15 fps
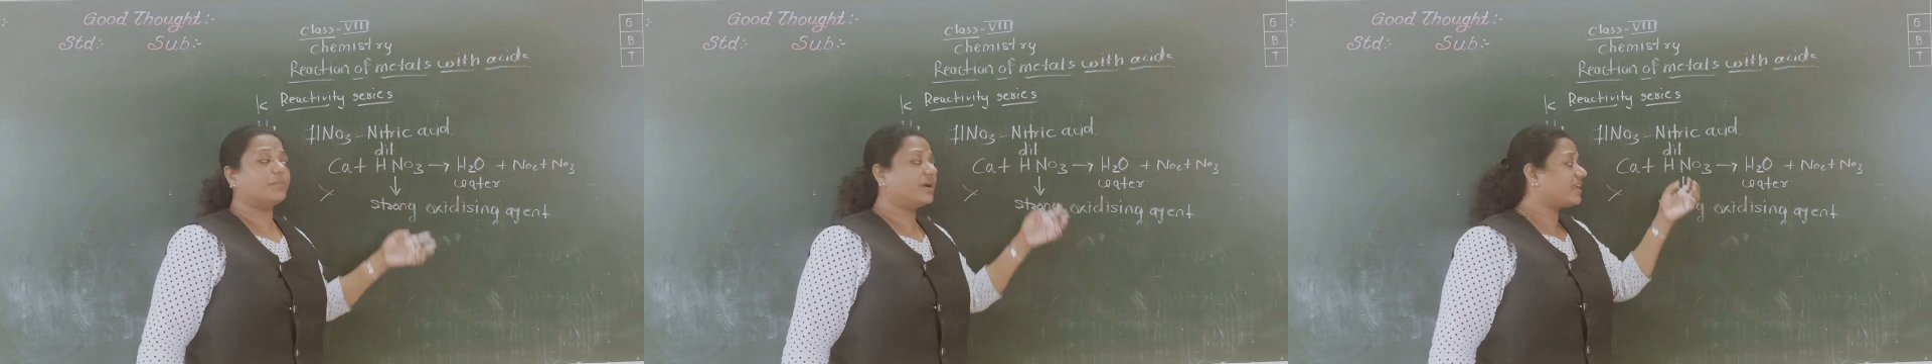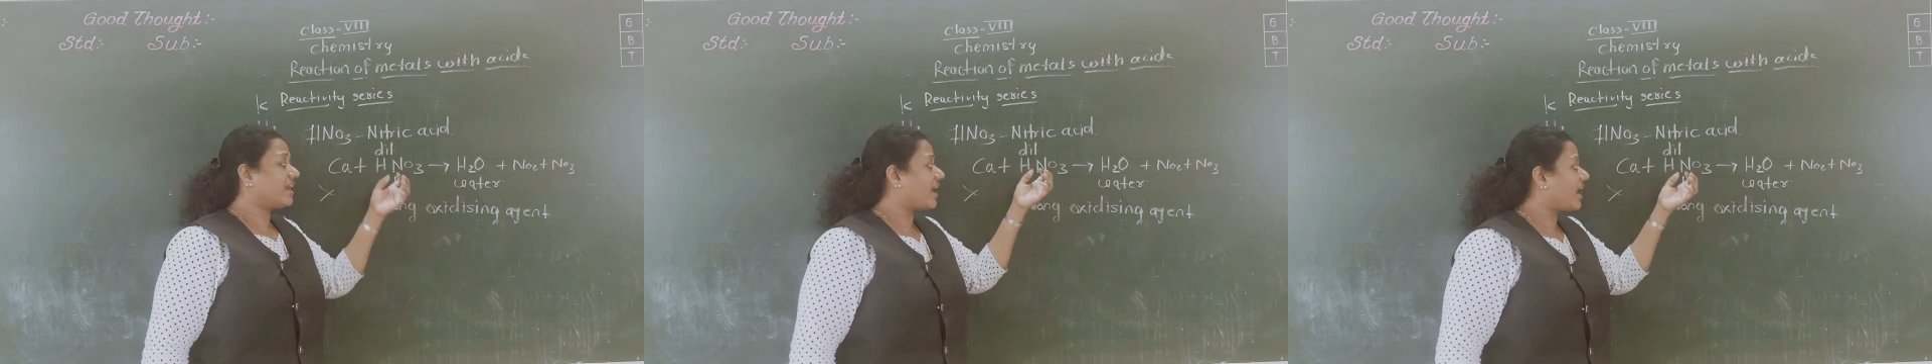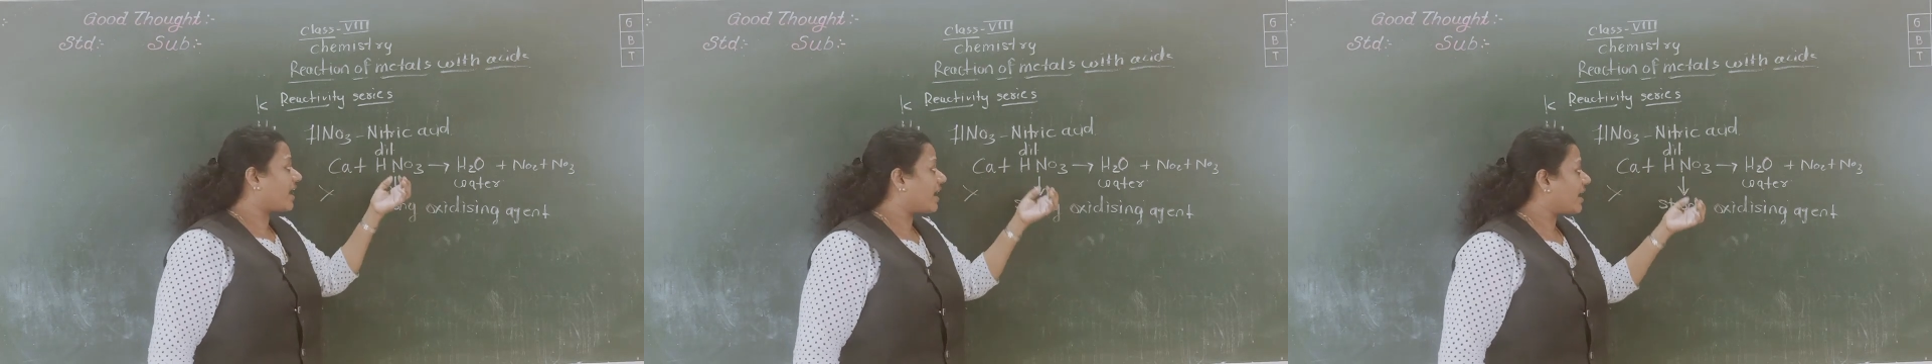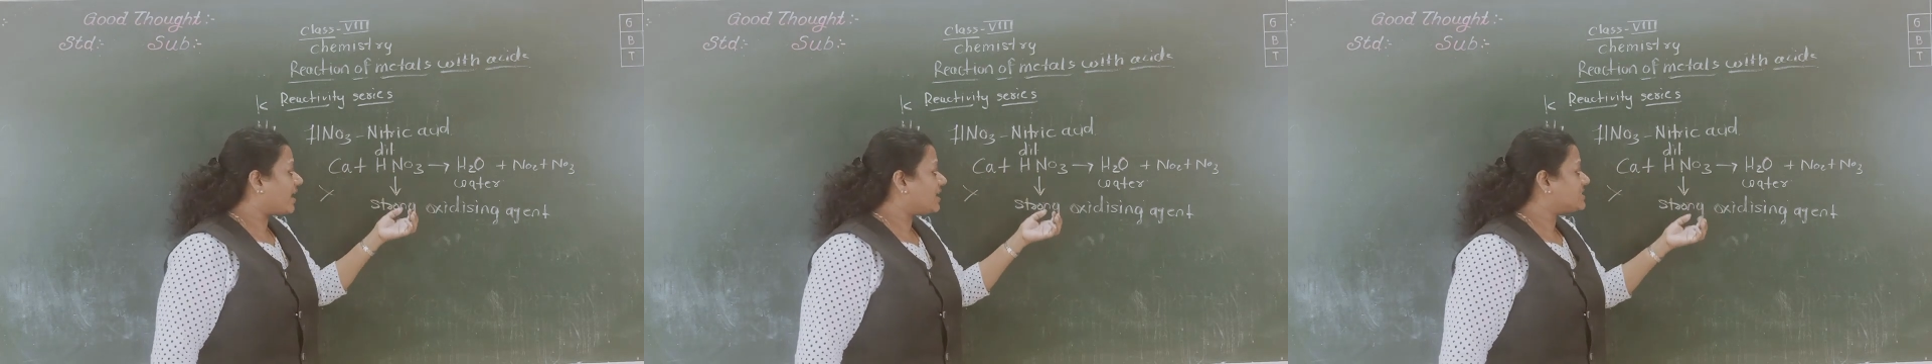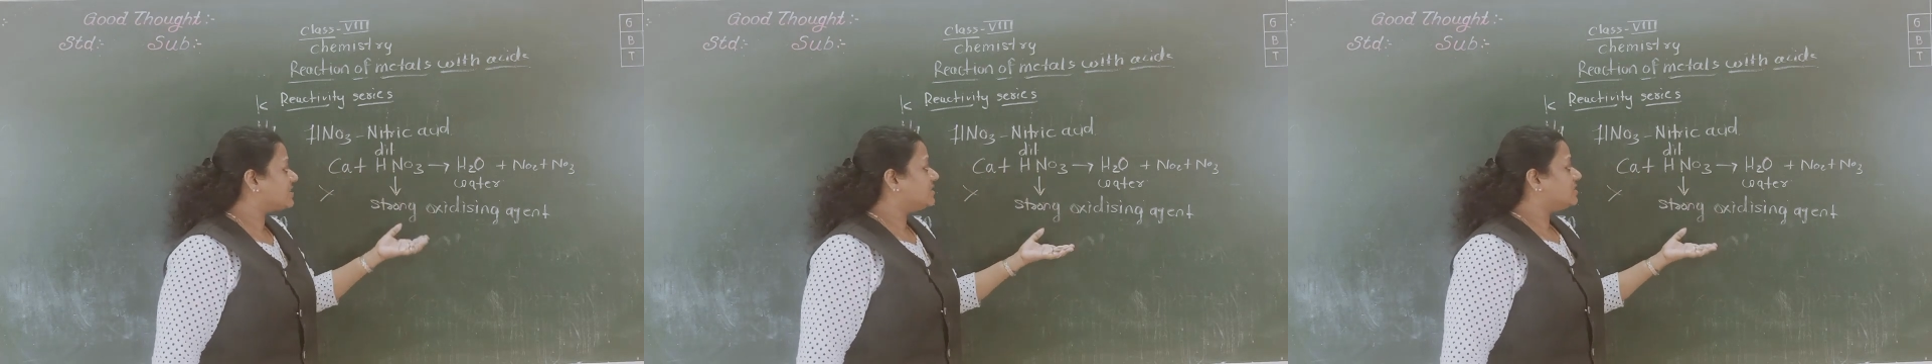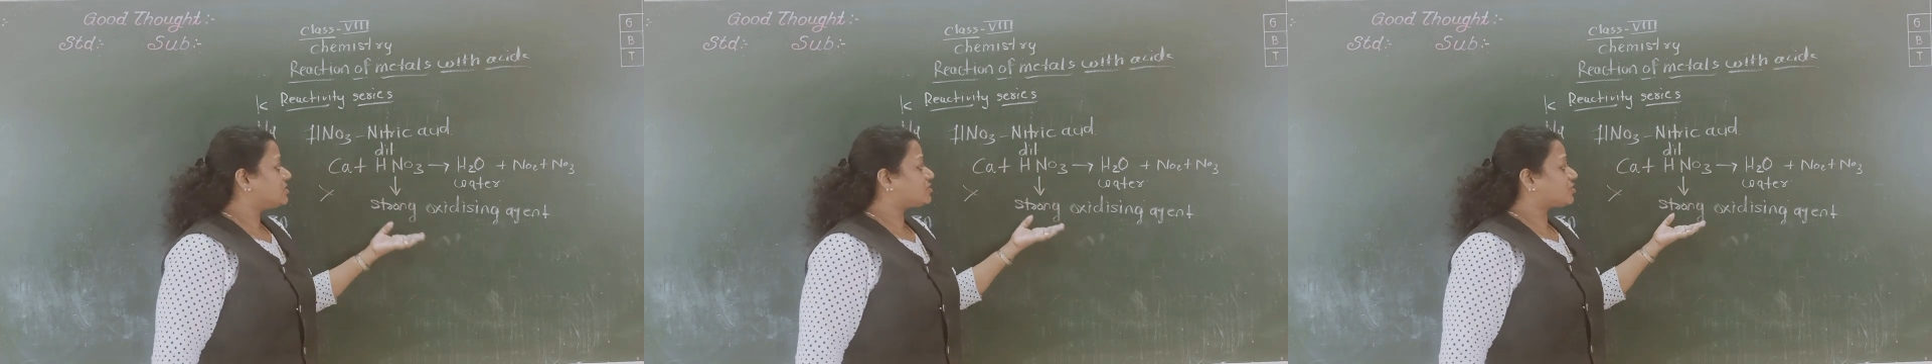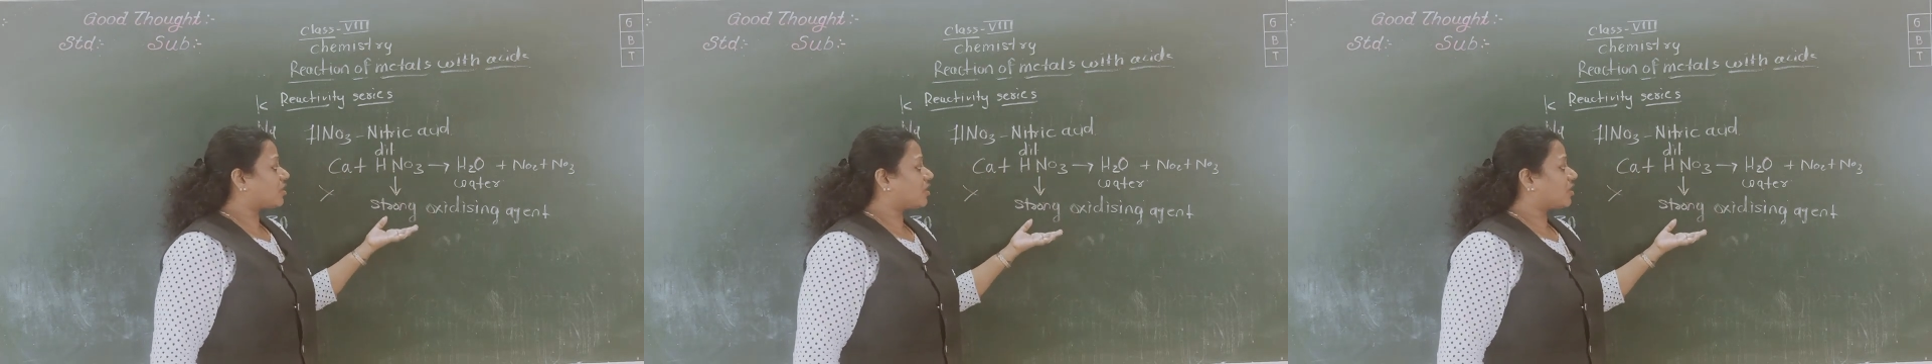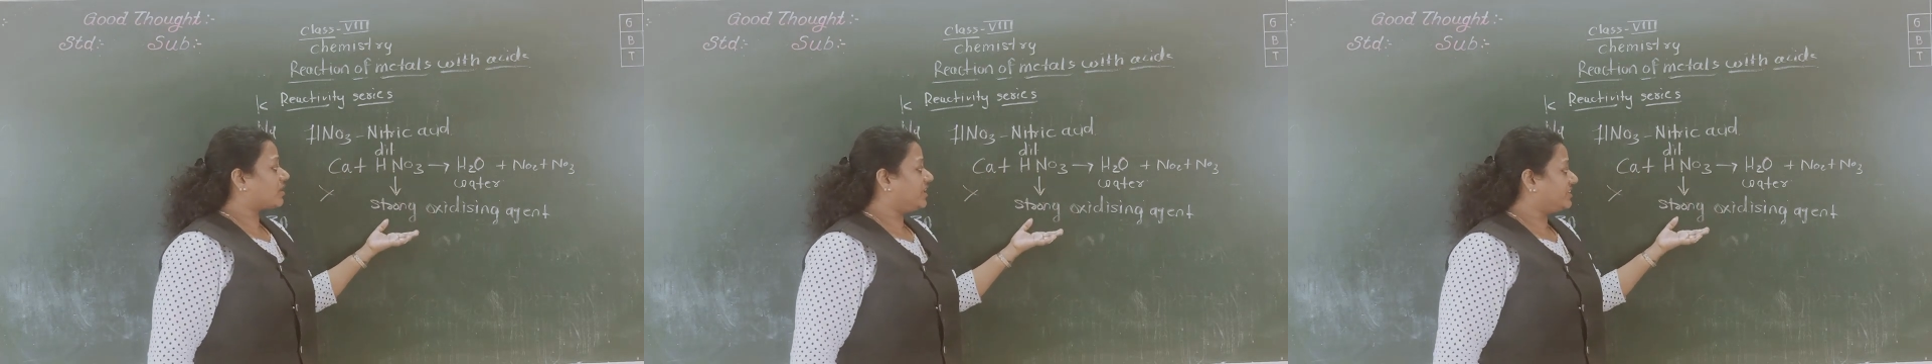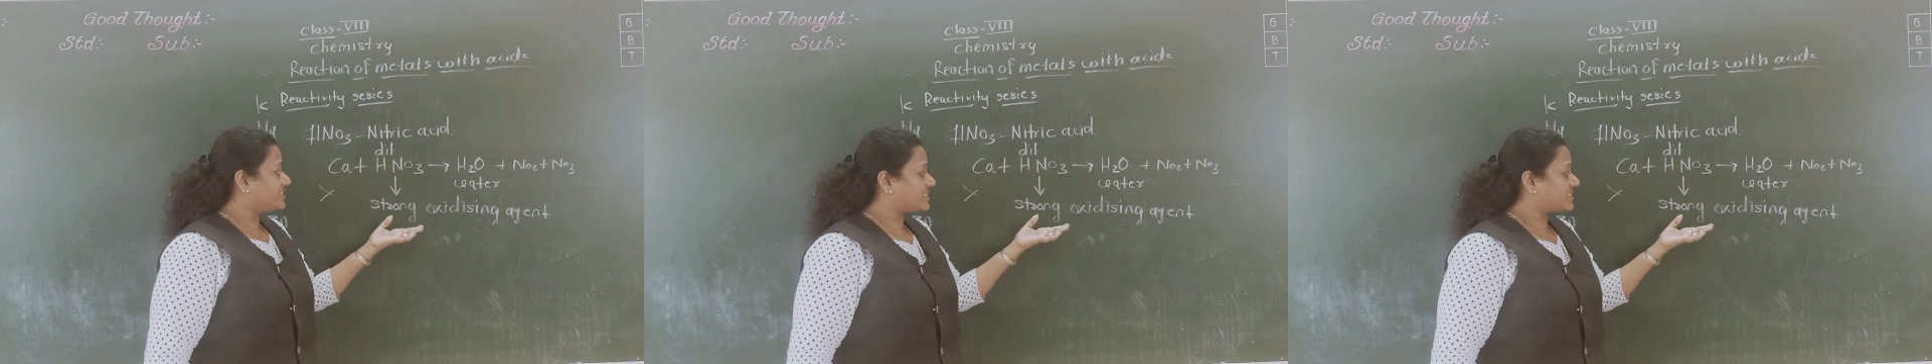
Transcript: But as strong,